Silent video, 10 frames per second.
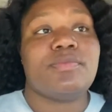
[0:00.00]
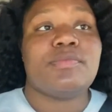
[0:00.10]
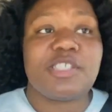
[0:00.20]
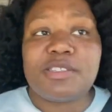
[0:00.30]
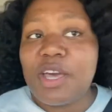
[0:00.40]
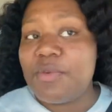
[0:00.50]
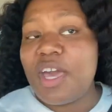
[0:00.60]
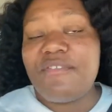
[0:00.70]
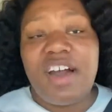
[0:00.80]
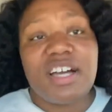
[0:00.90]
Sometimes we
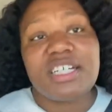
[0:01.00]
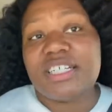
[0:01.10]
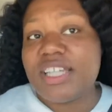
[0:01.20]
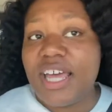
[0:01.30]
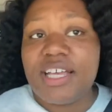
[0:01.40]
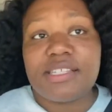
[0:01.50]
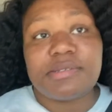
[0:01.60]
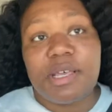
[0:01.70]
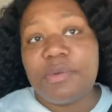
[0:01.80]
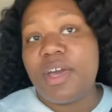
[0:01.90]
have our good days.
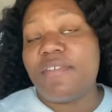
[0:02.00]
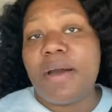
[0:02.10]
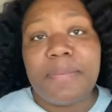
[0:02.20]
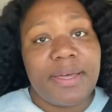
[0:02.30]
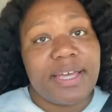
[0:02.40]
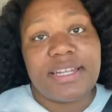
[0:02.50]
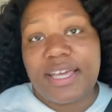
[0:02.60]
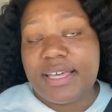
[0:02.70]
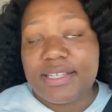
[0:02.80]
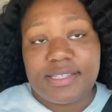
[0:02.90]
Sometimes we have our bad
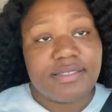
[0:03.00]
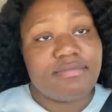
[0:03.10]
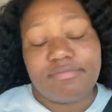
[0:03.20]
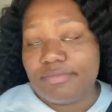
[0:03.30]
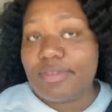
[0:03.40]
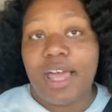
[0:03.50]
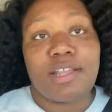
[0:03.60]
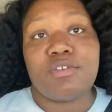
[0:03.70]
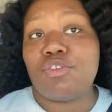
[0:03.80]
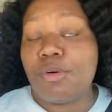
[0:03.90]
days. Like
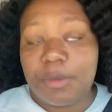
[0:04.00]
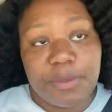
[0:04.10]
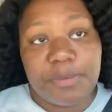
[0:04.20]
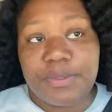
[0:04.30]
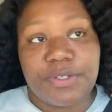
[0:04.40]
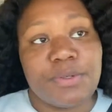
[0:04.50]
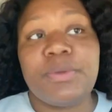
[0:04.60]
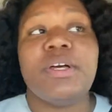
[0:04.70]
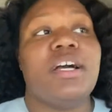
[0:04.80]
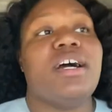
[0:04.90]
normal people do.
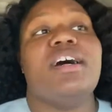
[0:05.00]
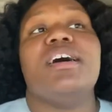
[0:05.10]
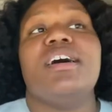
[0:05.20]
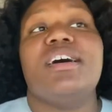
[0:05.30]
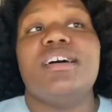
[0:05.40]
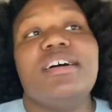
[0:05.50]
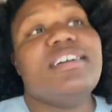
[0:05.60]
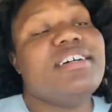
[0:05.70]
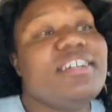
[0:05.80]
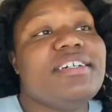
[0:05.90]

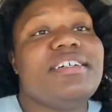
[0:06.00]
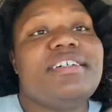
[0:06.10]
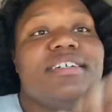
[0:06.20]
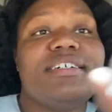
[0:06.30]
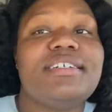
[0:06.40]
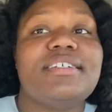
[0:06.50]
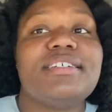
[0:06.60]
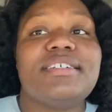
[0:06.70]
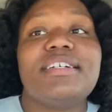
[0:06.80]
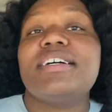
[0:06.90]

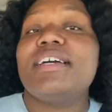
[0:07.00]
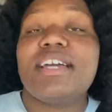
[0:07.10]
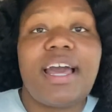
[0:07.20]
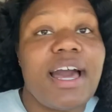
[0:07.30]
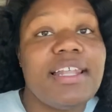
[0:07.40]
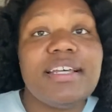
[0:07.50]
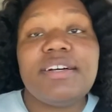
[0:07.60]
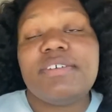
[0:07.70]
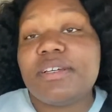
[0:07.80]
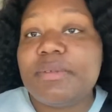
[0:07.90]
I
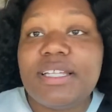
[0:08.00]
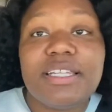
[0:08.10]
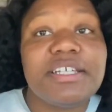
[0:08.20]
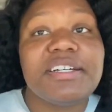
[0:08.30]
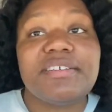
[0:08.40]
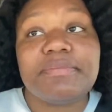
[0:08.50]
love him. He loves